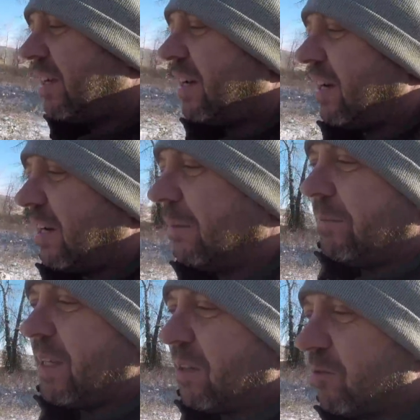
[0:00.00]

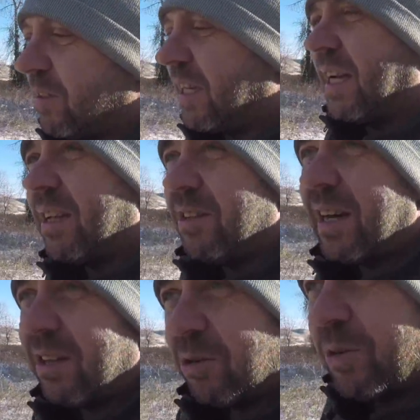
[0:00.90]
The other day
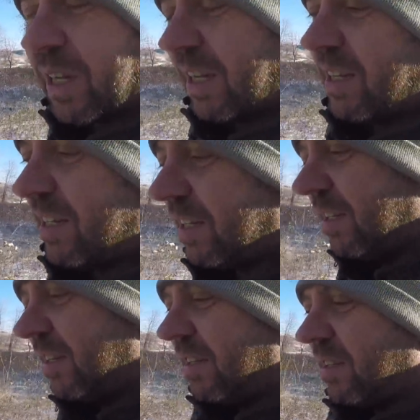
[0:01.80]
I located
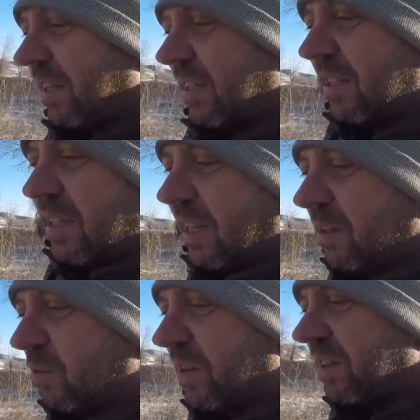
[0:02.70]
it, that
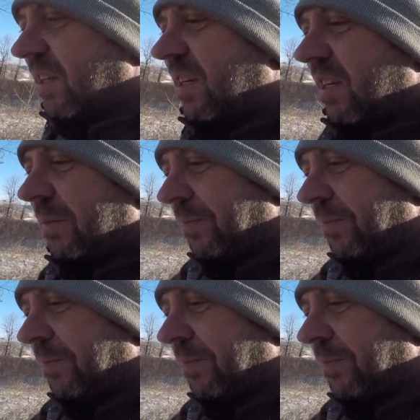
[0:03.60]
den with the